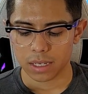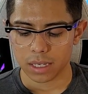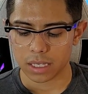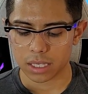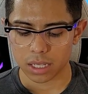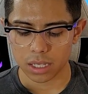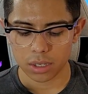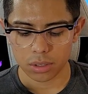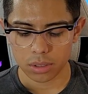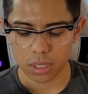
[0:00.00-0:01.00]
it's a
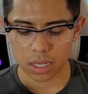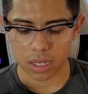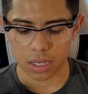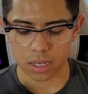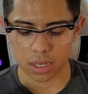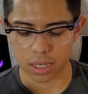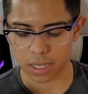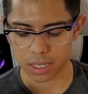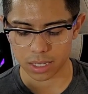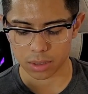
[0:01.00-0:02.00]
little uh,
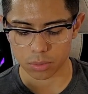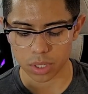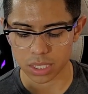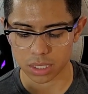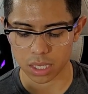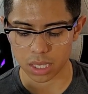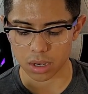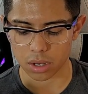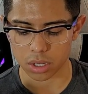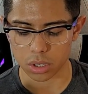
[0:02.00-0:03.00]
risky
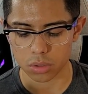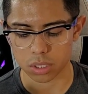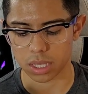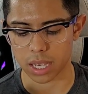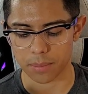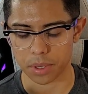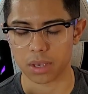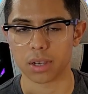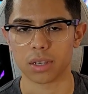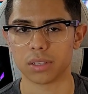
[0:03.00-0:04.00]
on using that
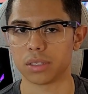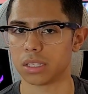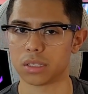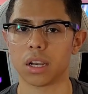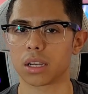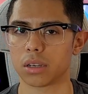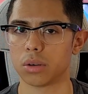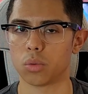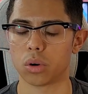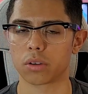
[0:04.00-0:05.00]
because it's not going
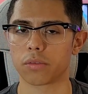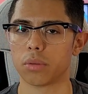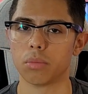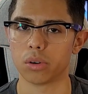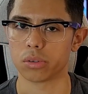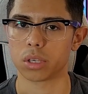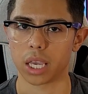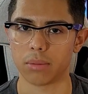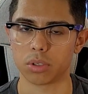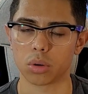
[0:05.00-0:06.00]
to work for most
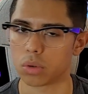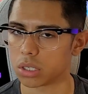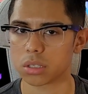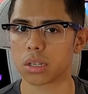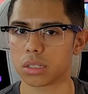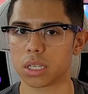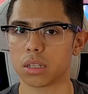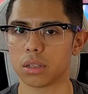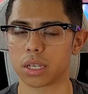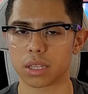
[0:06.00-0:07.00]
games. So we're just going to take
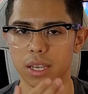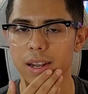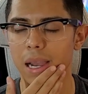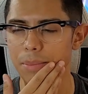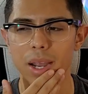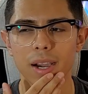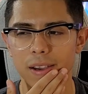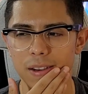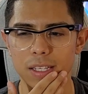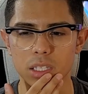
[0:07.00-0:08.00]
a look at that. I'm not
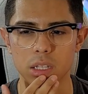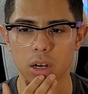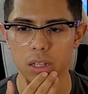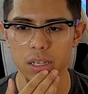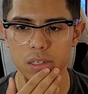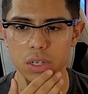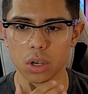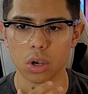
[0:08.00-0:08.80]
going to install it